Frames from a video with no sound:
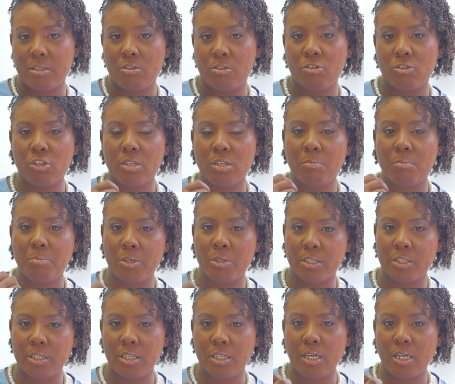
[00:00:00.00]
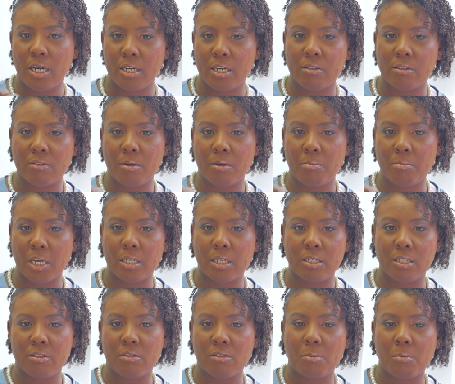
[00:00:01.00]
So the body has a
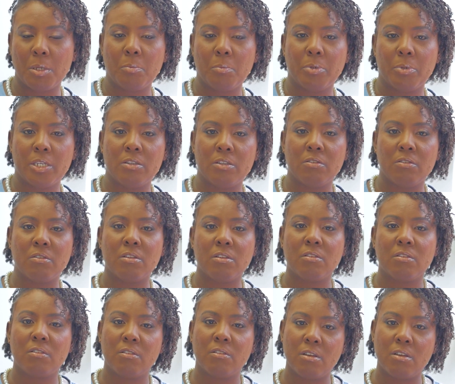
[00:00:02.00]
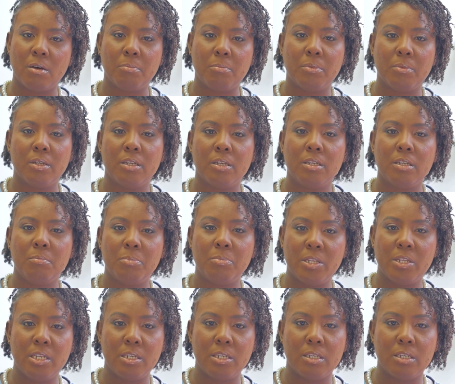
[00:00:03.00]
mechanism in place to stop the
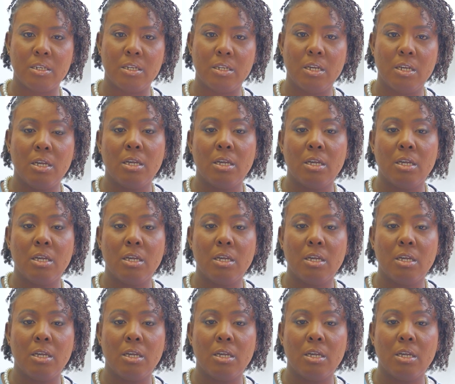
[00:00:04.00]
bleeding.